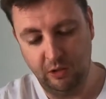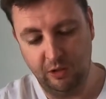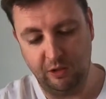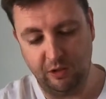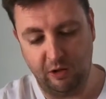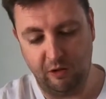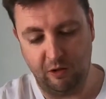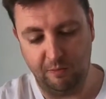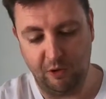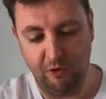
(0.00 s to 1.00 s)
So
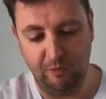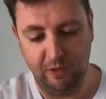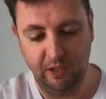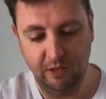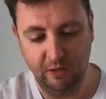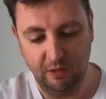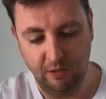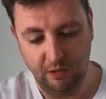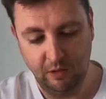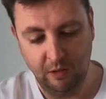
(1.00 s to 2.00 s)
I'm hoping
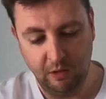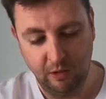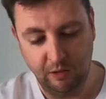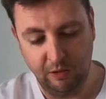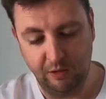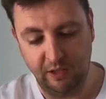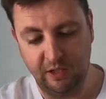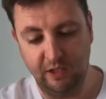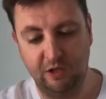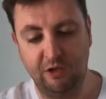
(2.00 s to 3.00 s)
that this
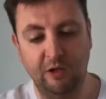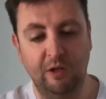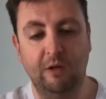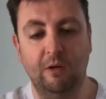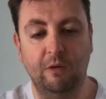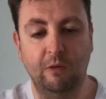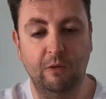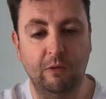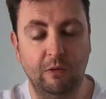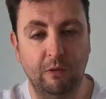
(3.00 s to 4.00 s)
insert
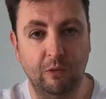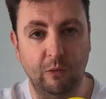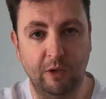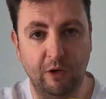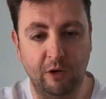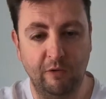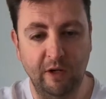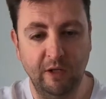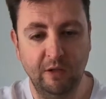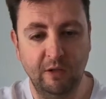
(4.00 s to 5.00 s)
with the
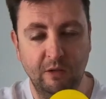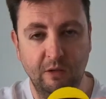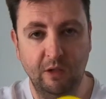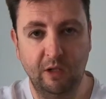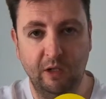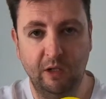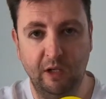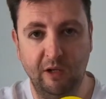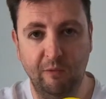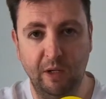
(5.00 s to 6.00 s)
O-ring can
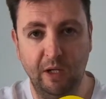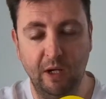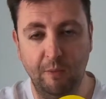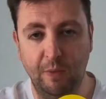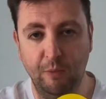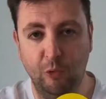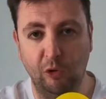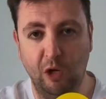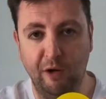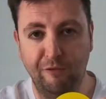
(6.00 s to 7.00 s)
give me a bit more
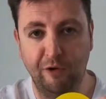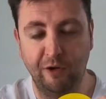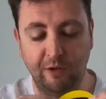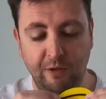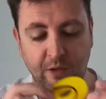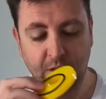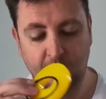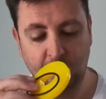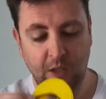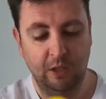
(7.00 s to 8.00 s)
life on it
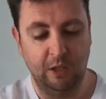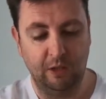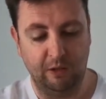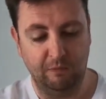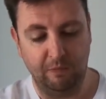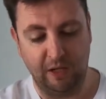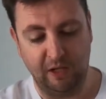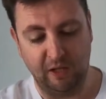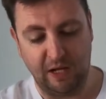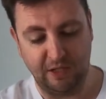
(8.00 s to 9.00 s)
and make
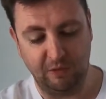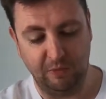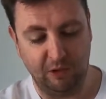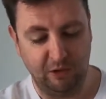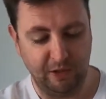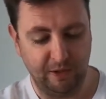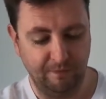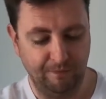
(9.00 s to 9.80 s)
it last a bit longer.